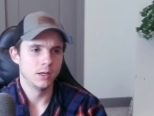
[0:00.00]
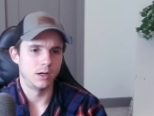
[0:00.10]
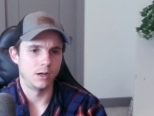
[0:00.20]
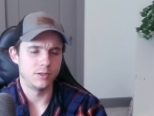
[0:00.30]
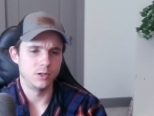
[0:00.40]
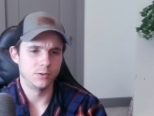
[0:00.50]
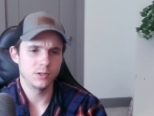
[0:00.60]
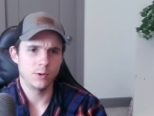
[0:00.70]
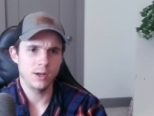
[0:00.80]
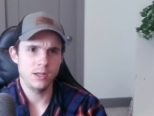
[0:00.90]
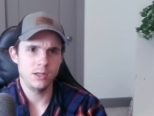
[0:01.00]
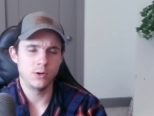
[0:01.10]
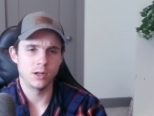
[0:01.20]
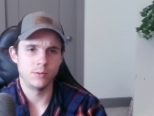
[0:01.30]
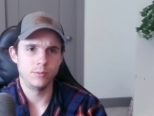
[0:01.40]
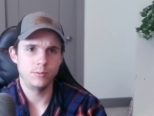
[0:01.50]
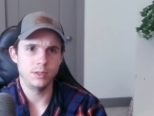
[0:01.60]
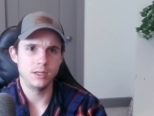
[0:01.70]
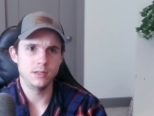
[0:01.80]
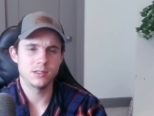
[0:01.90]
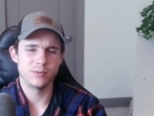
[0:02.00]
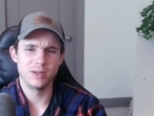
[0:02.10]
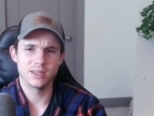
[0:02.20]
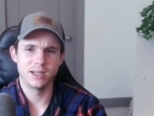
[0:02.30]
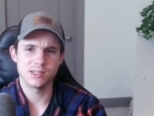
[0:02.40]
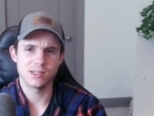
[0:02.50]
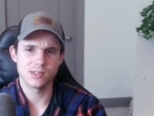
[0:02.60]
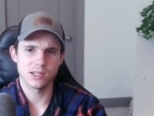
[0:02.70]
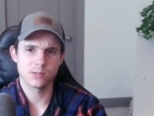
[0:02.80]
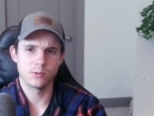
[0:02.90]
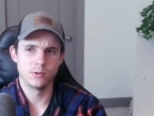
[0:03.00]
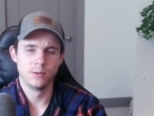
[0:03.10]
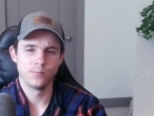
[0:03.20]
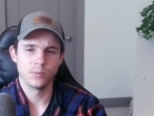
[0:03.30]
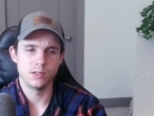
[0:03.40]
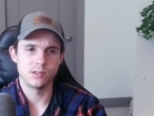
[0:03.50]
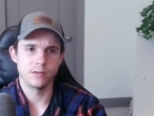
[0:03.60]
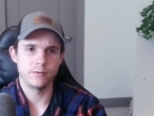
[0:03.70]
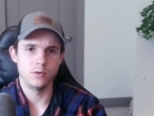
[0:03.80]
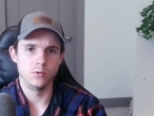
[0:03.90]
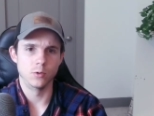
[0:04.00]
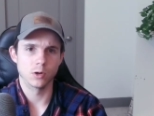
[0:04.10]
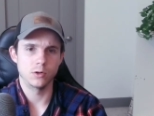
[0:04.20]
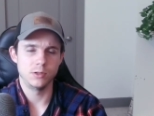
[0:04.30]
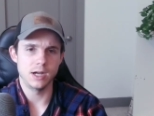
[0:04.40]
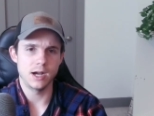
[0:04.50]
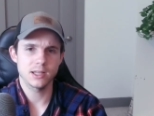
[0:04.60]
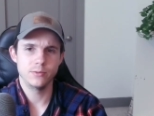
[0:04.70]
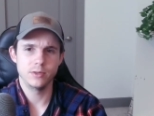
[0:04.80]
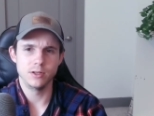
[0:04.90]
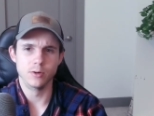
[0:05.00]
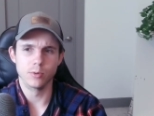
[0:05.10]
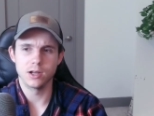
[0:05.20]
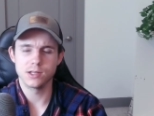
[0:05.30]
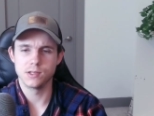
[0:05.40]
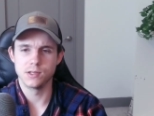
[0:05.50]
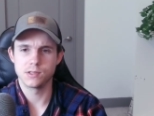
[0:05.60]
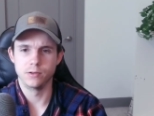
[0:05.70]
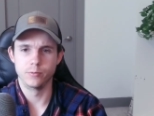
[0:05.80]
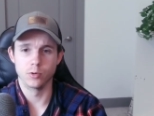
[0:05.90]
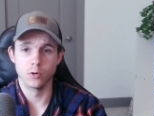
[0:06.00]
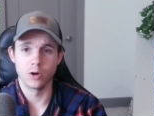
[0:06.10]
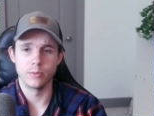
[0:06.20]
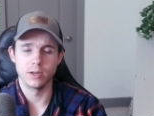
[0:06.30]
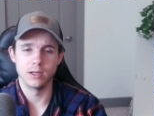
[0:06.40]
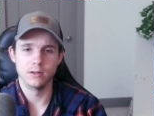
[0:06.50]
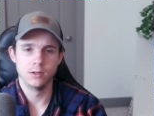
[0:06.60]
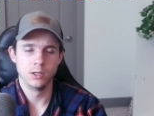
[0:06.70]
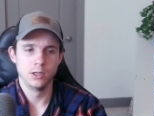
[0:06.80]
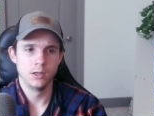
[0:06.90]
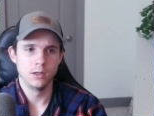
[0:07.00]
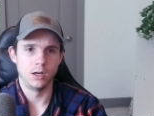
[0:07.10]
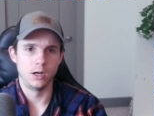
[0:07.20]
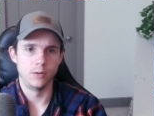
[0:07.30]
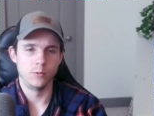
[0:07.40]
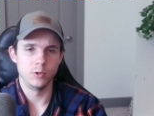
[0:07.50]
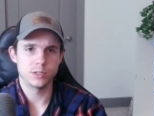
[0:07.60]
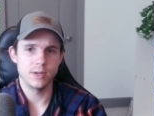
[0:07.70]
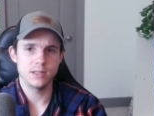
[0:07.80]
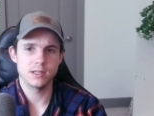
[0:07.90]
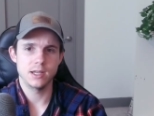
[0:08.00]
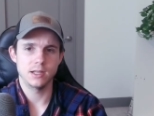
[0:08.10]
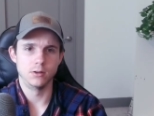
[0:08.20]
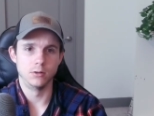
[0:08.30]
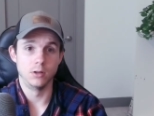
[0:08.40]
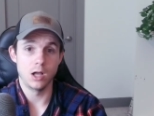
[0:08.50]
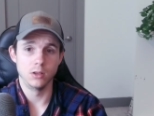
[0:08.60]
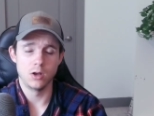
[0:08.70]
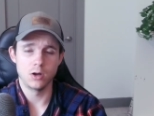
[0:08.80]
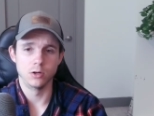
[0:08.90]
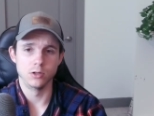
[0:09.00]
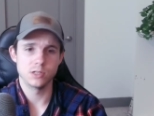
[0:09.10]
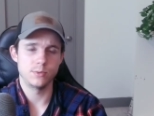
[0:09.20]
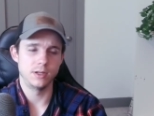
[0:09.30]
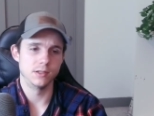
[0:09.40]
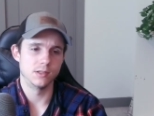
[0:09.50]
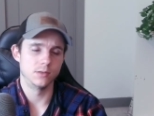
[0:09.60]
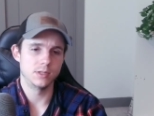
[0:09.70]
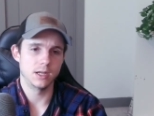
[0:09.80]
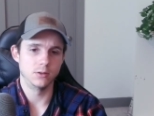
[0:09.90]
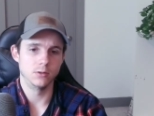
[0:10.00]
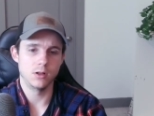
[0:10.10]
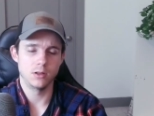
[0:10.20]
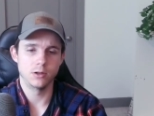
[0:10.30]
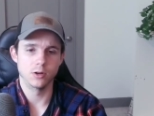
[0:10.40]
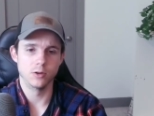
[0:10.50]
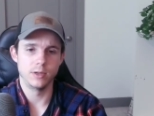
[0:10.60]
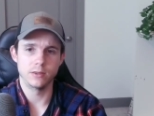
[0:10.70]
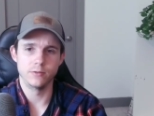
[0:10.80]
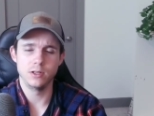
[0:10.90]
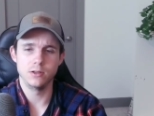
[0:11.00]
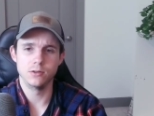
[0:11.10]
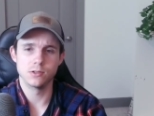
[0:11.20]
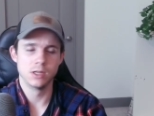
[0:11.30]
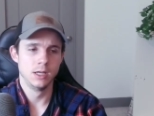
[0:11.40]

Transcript: The only way you can begin to make that successful is if you document your process of programming it, which may take a lot longer, just because it'll take a lot longer to make the videos.